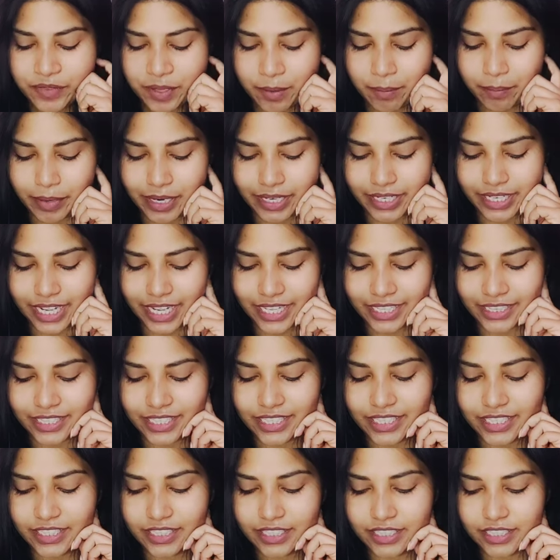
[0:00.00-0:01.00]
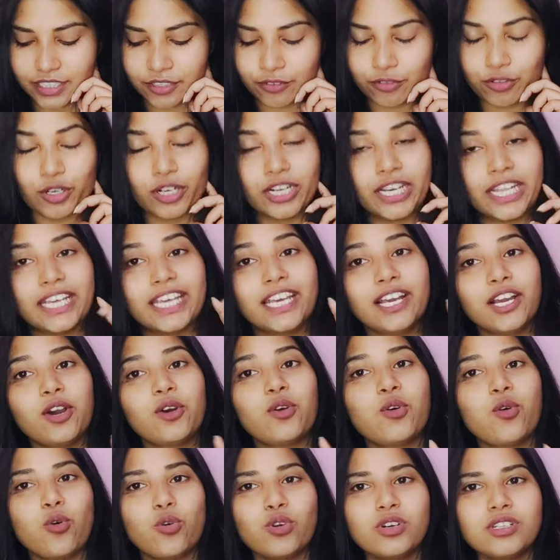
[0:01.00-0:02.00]
But I think if you're taking a
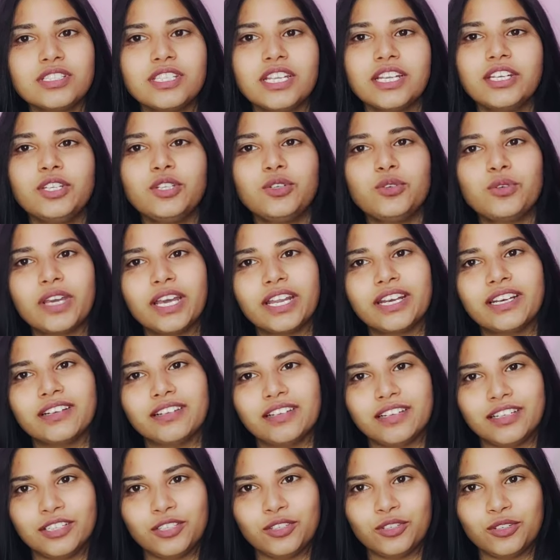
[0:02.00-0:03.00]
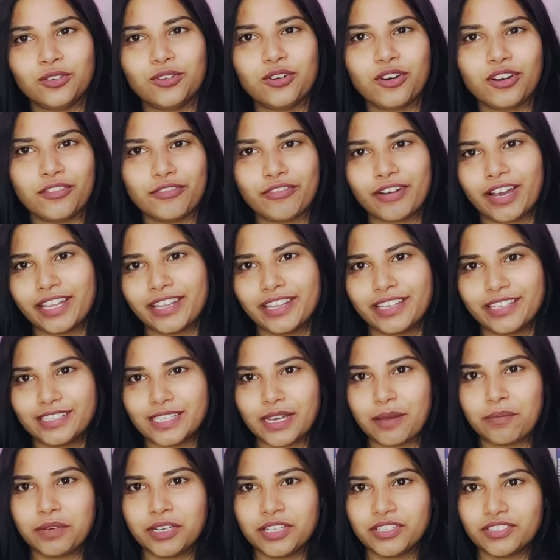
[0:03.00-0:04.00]
course, then you can, you know, qualify the
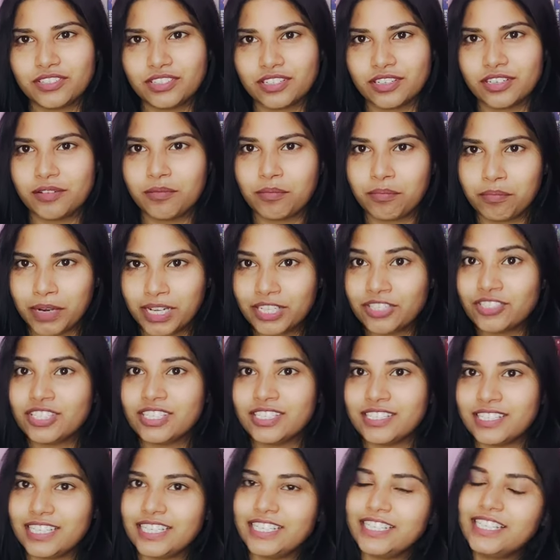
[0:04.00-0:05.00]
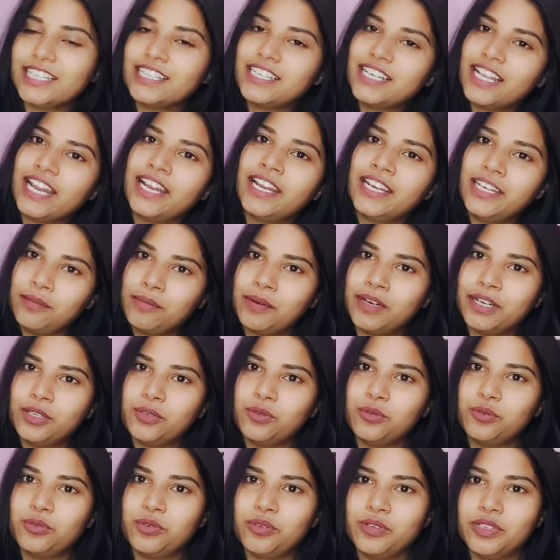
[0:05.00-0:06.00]
examination much easily than anybody
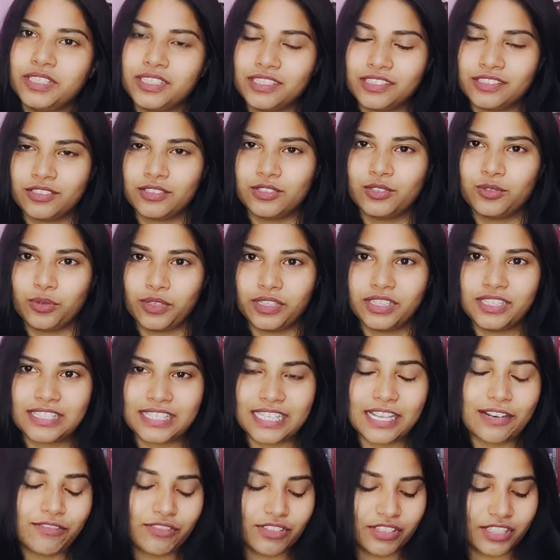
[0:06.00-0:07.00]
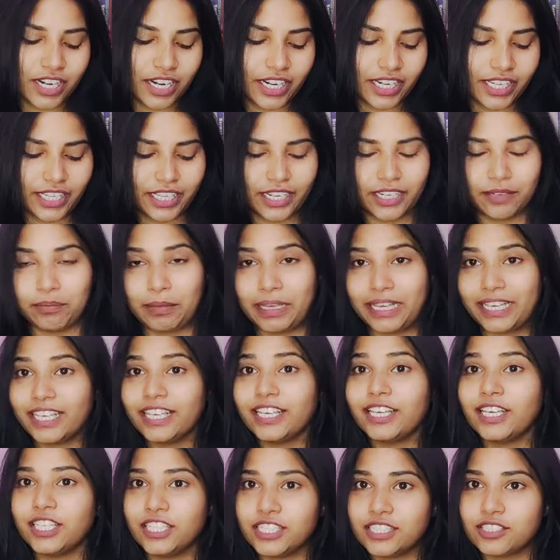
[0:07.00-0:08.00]
who is doing self-study and
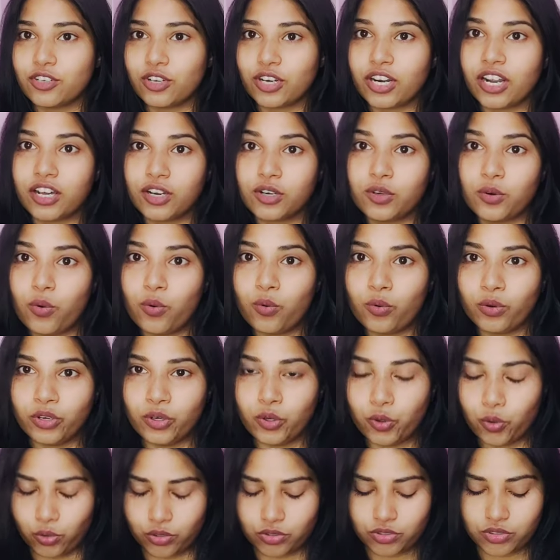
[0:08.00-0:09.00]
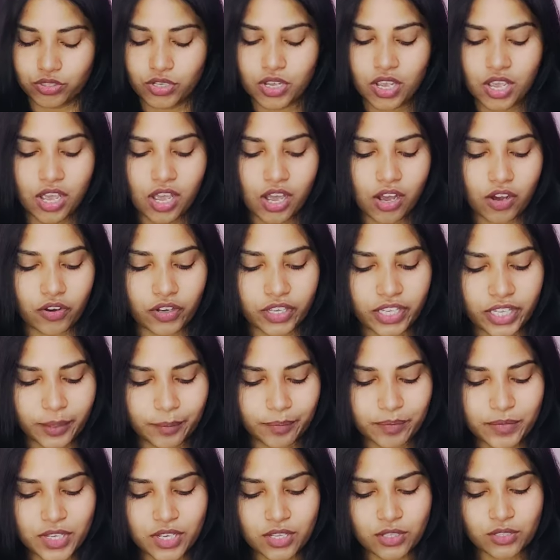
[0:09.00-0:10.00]
making his or her own notes,
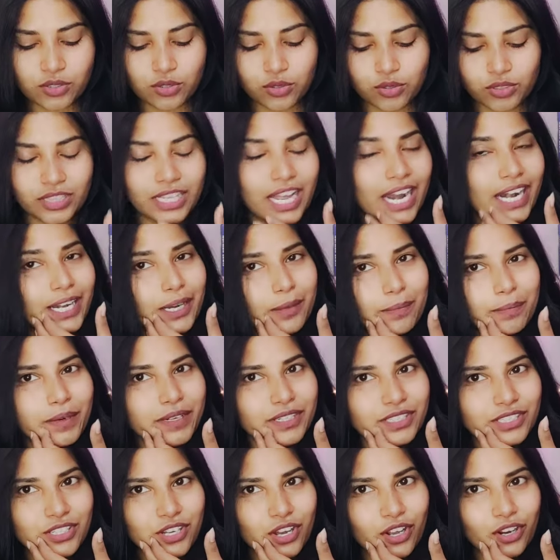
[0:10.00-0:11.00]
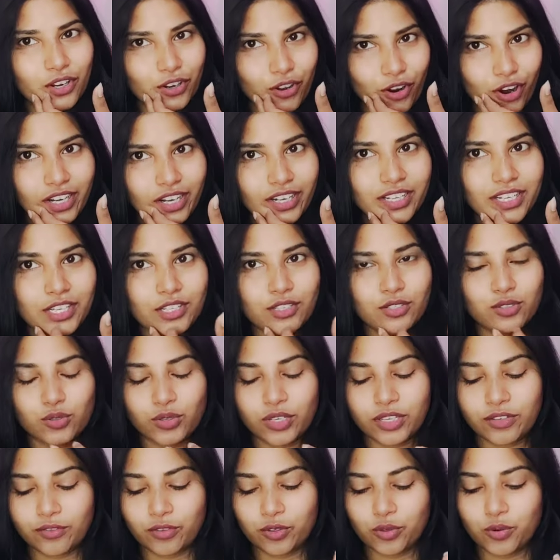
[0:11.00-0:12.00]
okay? So that depends a lot. So
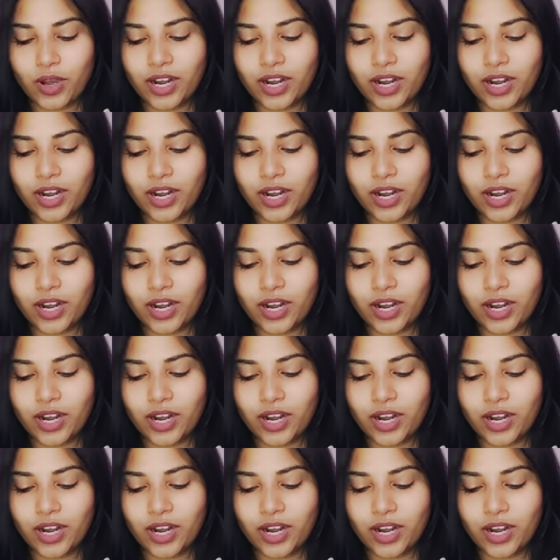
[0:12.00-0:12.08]
if you